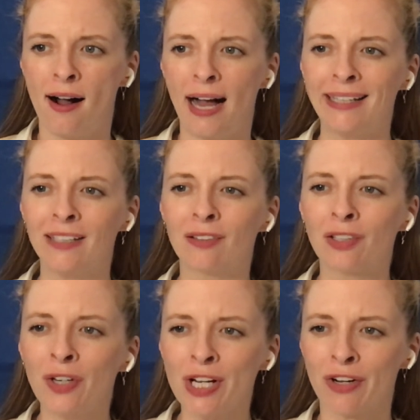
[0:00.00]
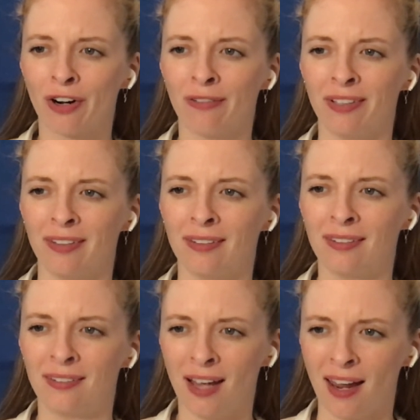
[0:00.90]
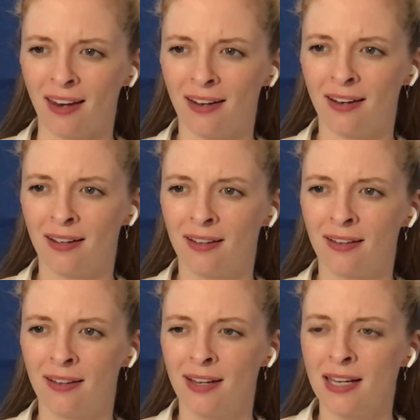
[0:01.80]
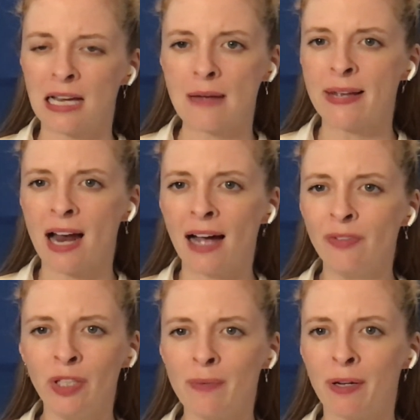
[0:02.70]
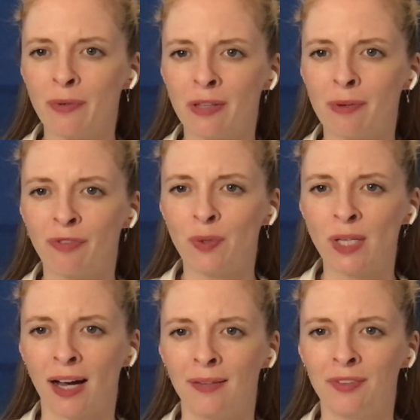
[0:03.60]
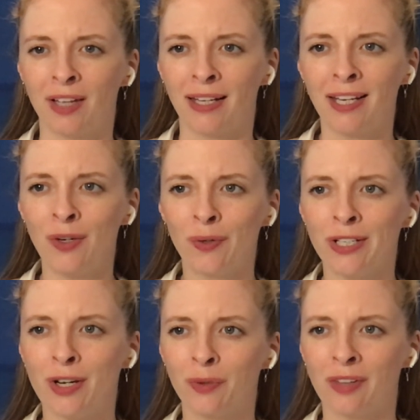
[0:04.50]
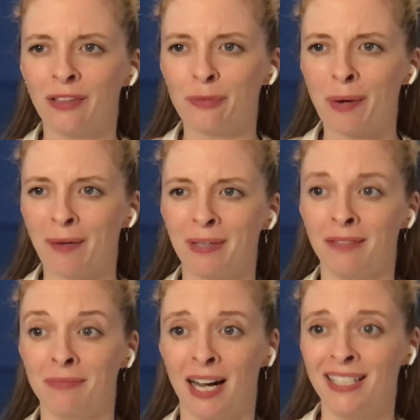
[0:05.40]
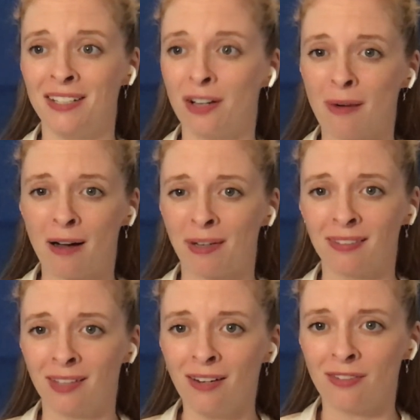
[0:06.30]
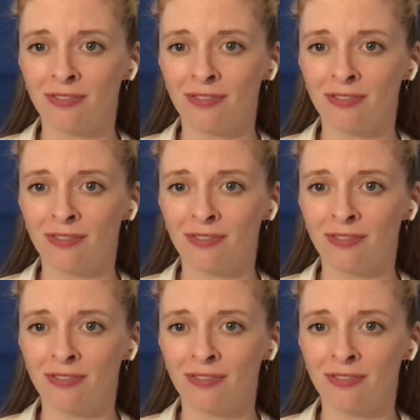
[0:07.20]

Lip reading: And his learning curve is insane. I mean, I've only been with him a few times, and he already knows things about me I didn't know about myself.